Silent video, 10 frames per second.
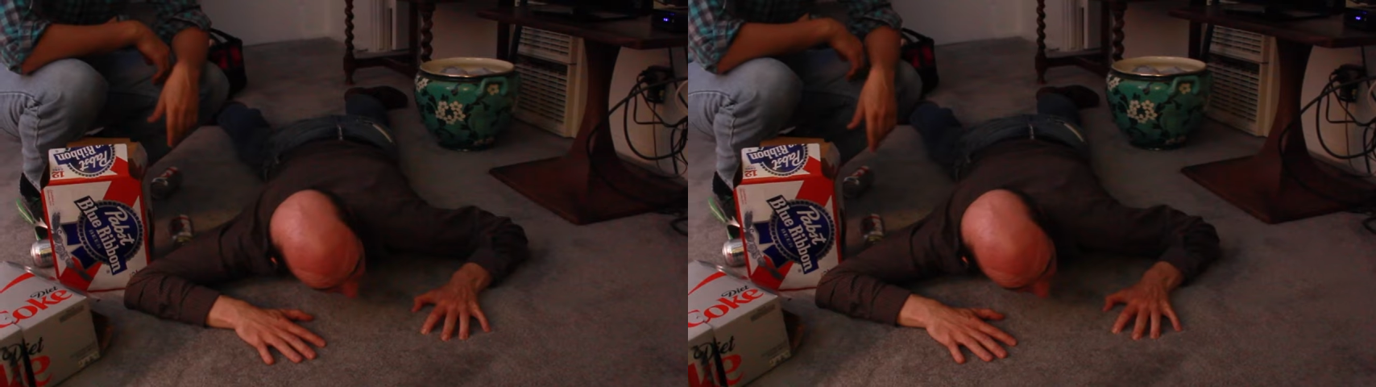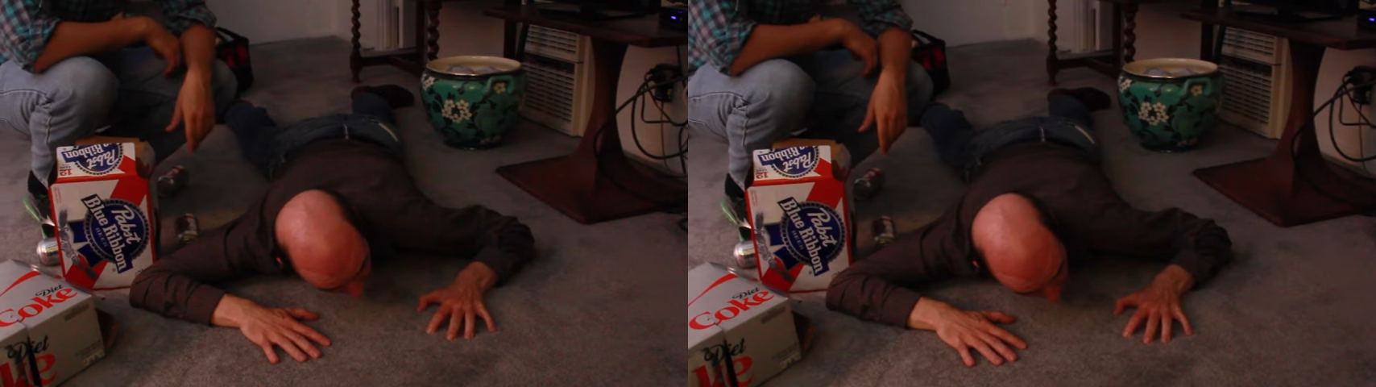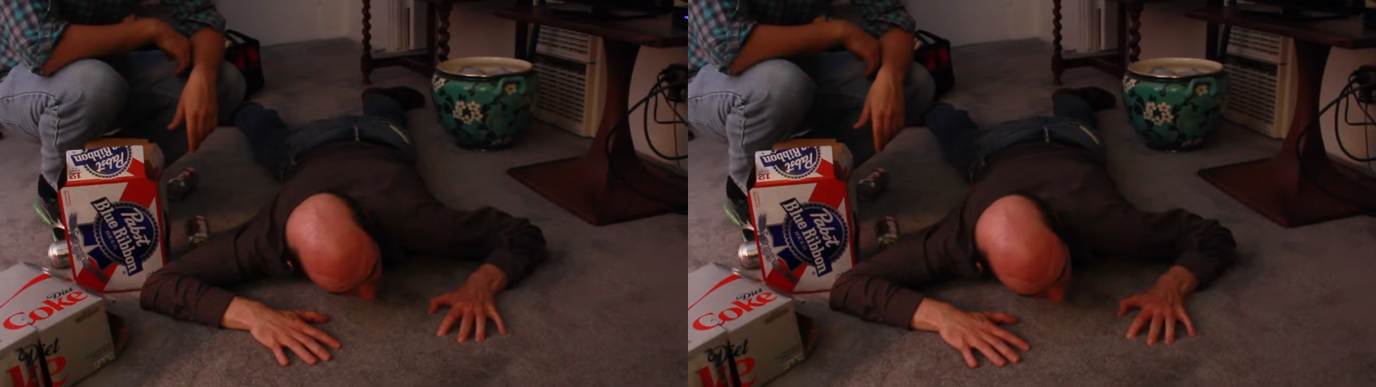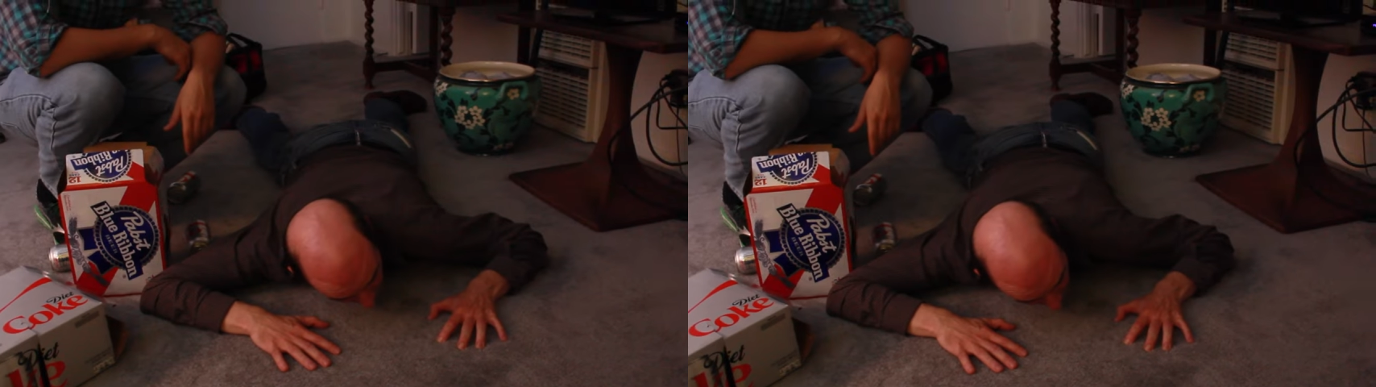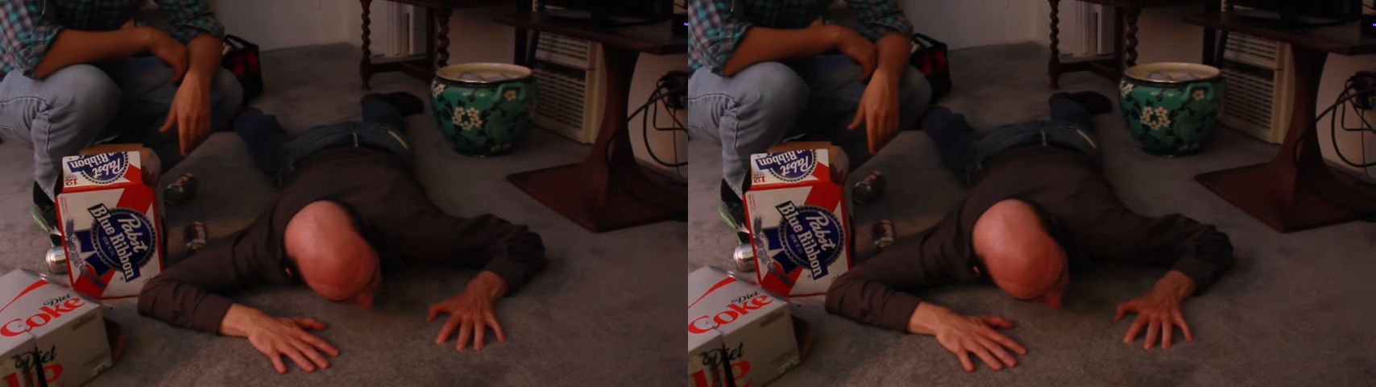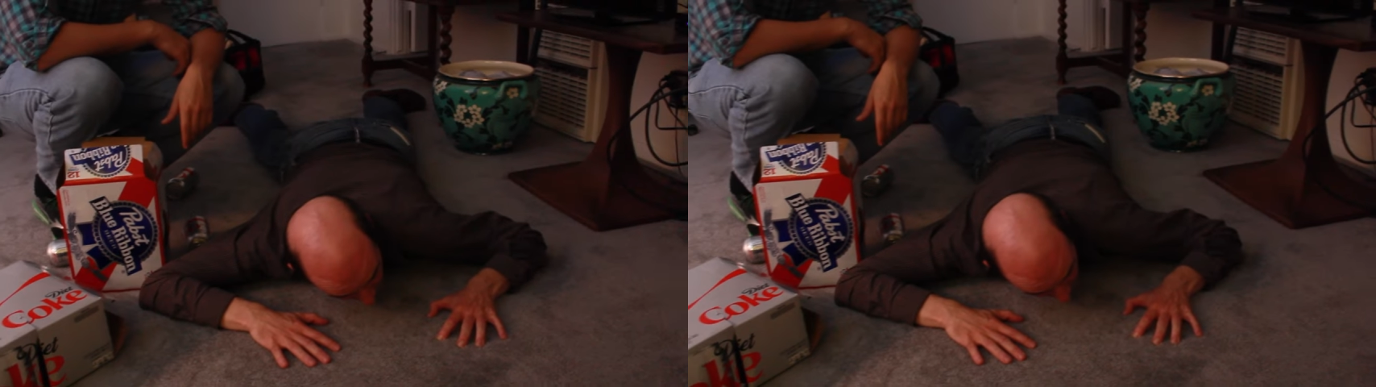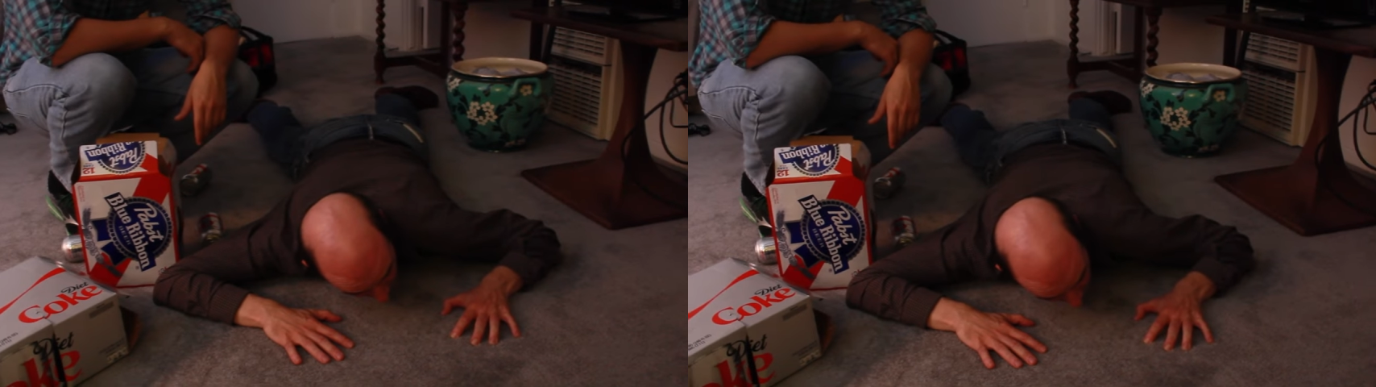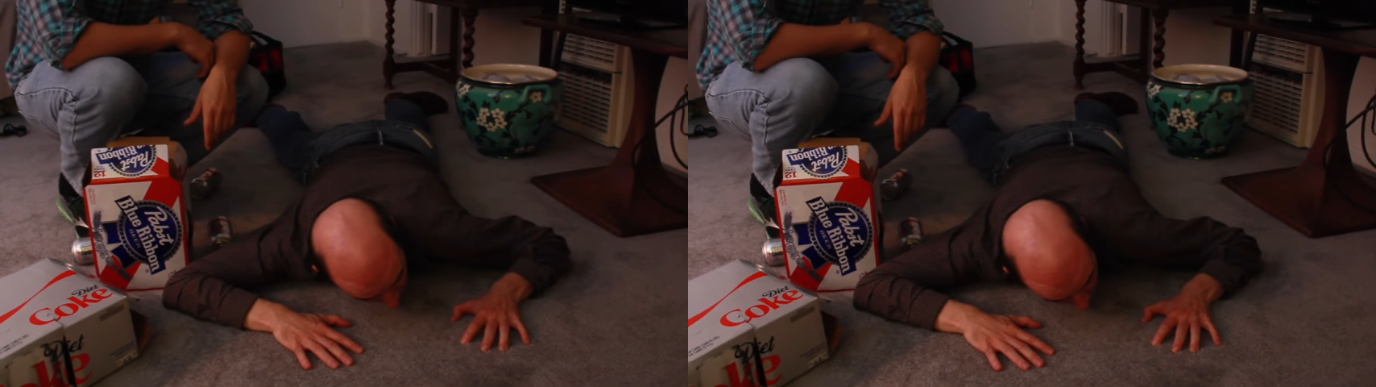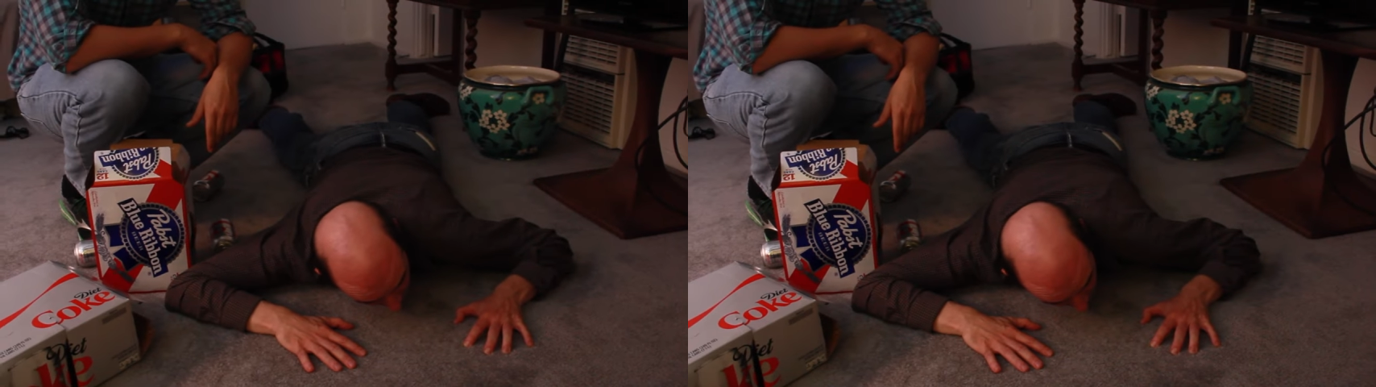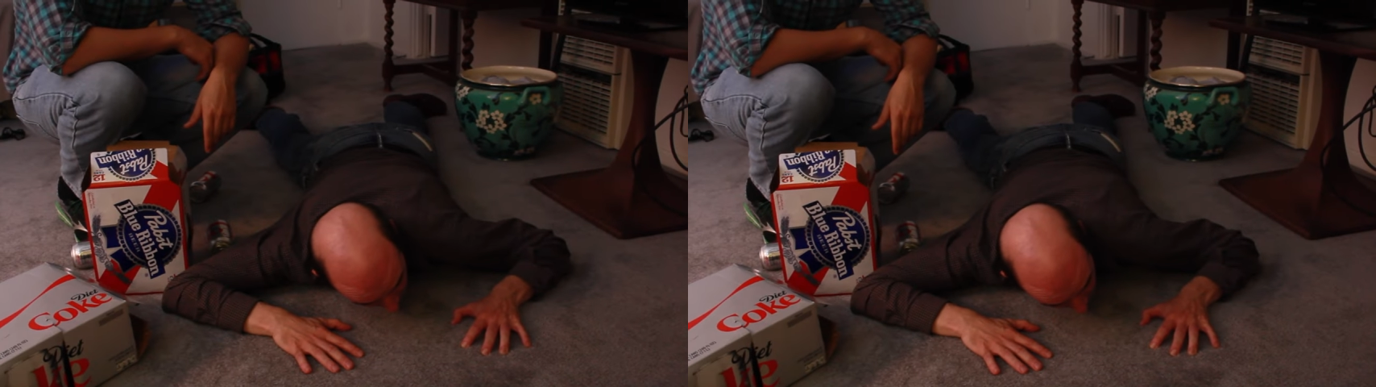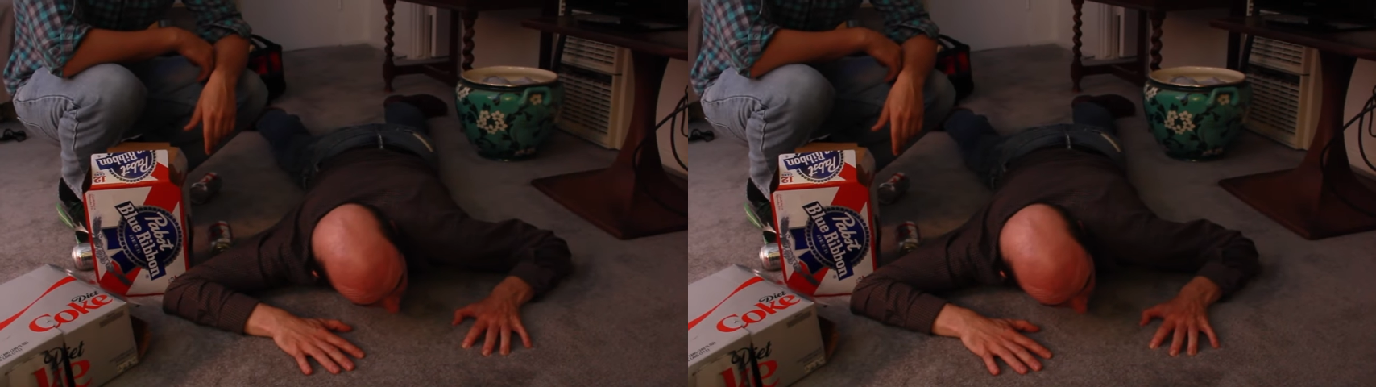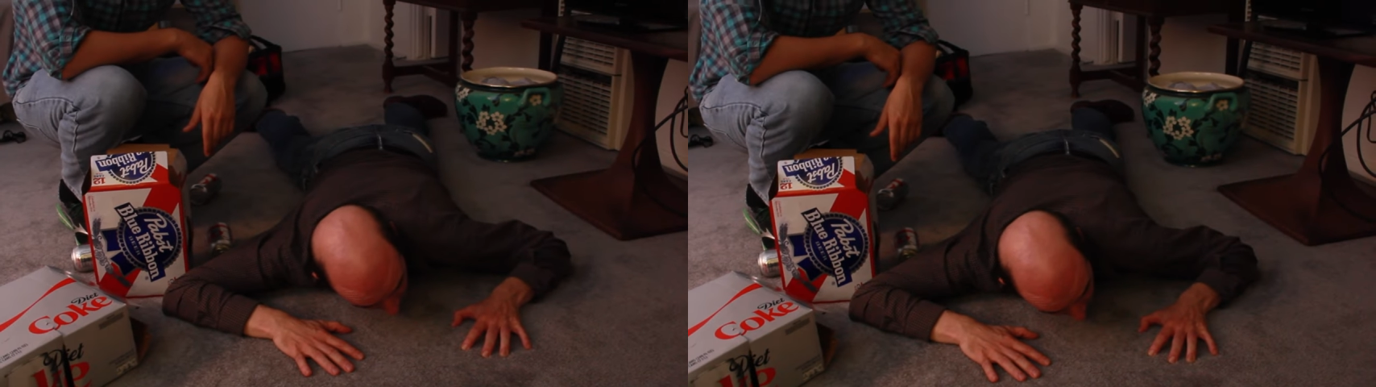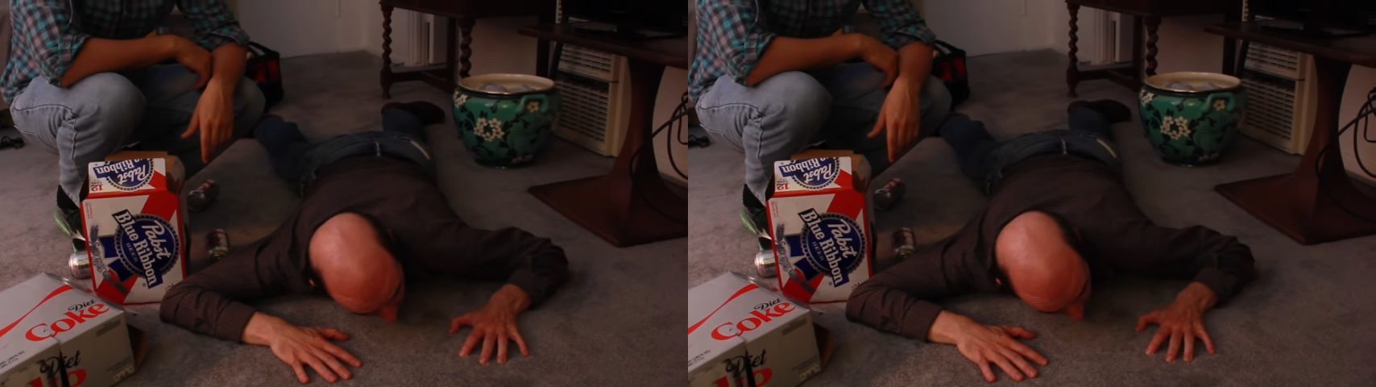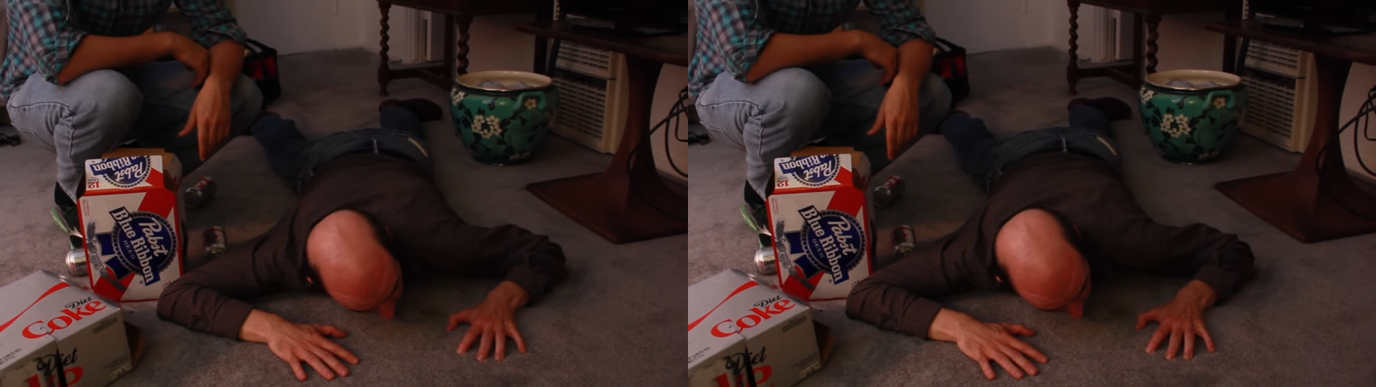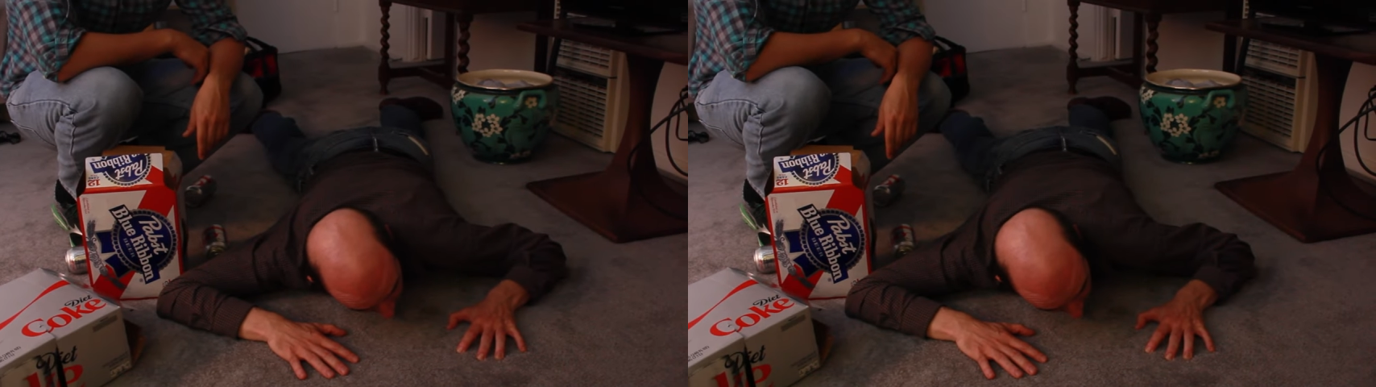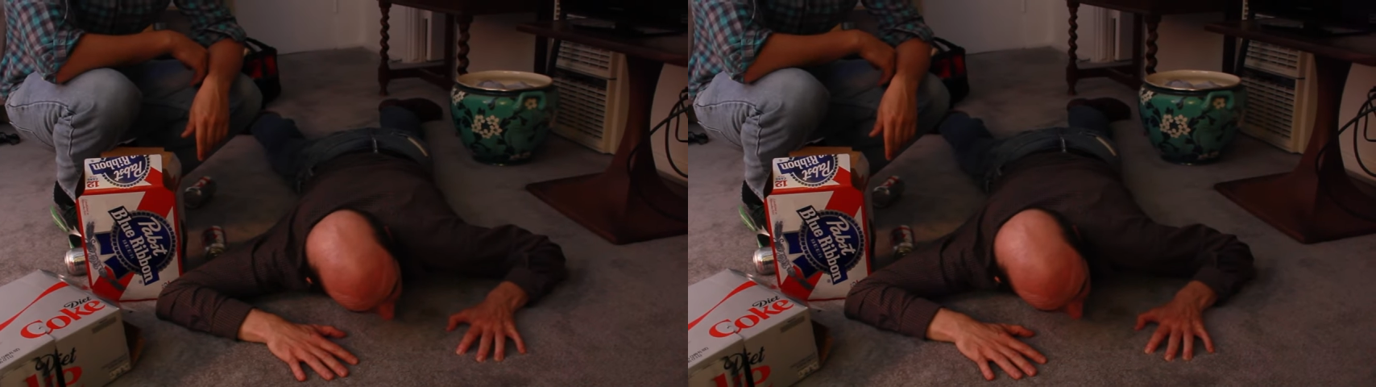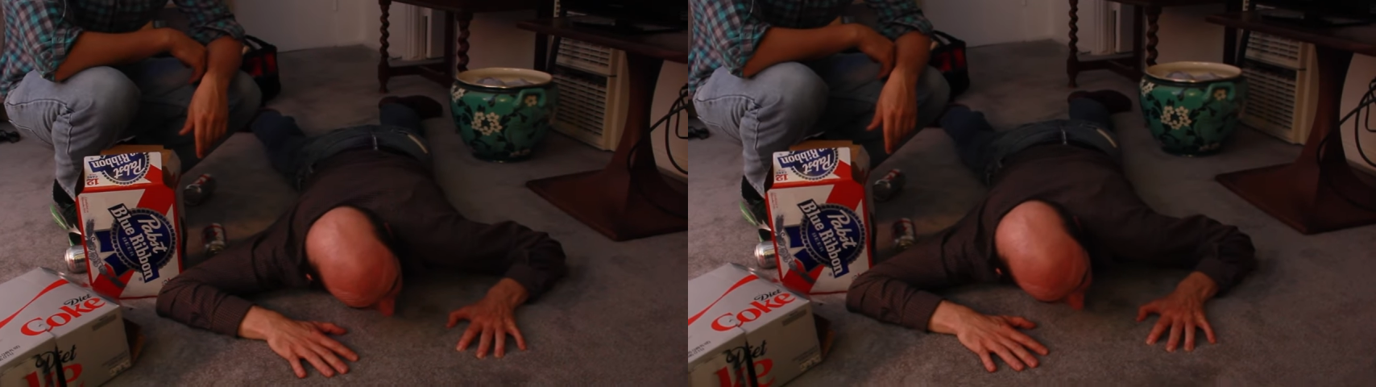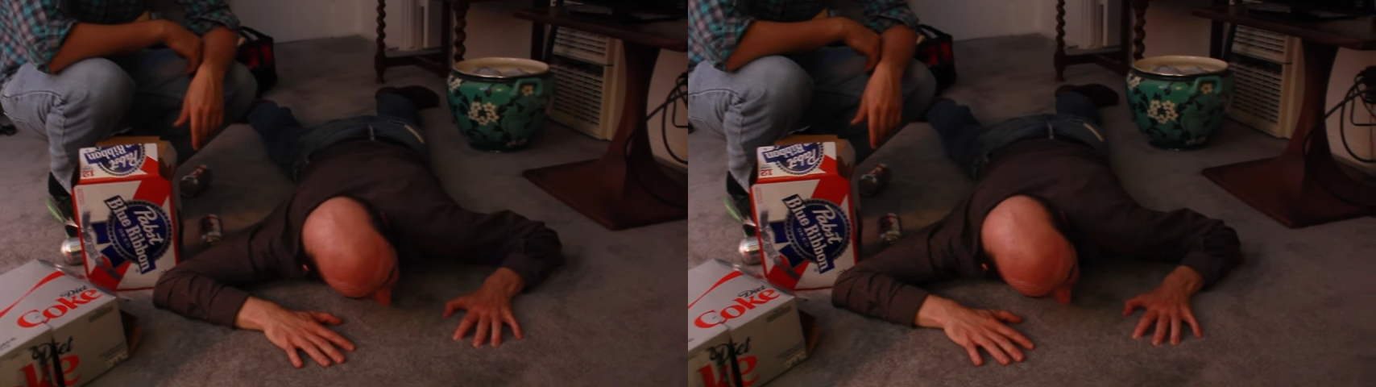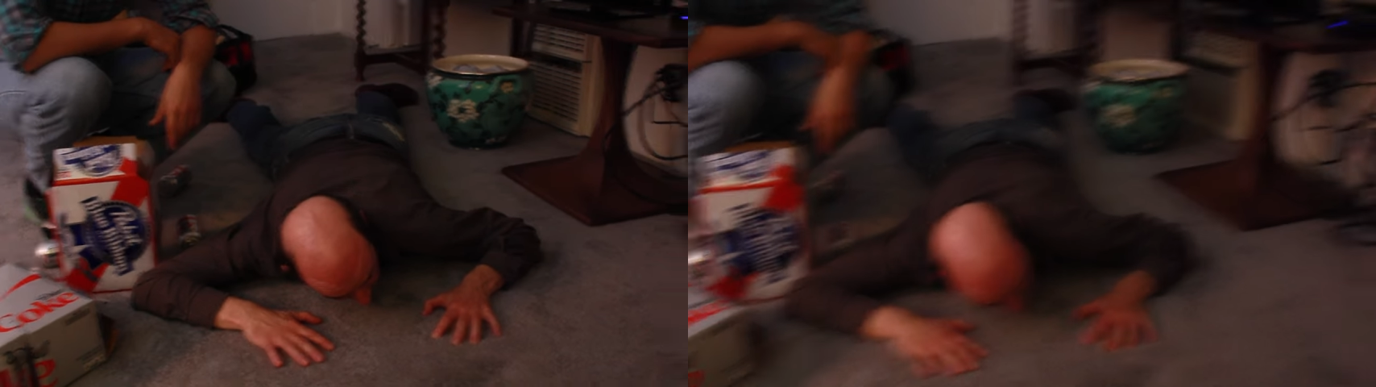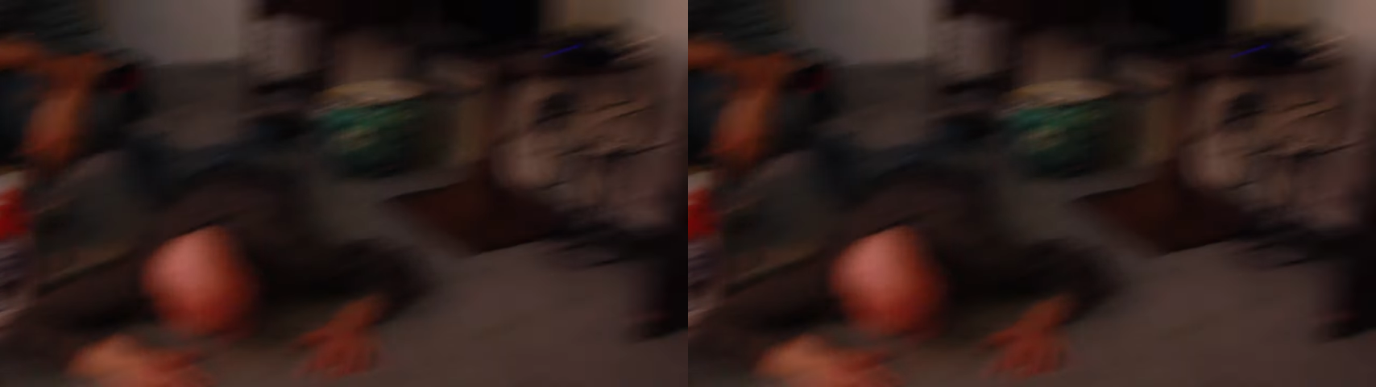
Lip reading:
[unreadable: no face in view]